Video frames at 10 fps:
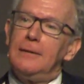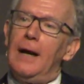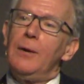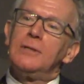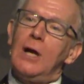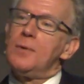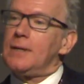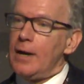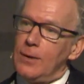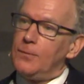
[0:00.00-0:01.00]
I was always
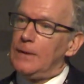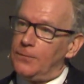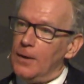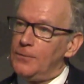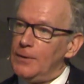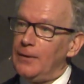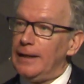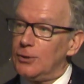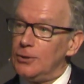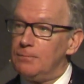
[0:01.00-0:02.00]
arguing Fianna Fáil and Fine
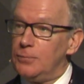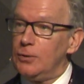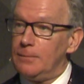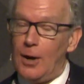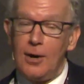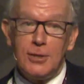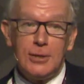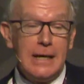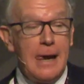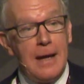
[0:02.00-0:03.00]
Gael should merge,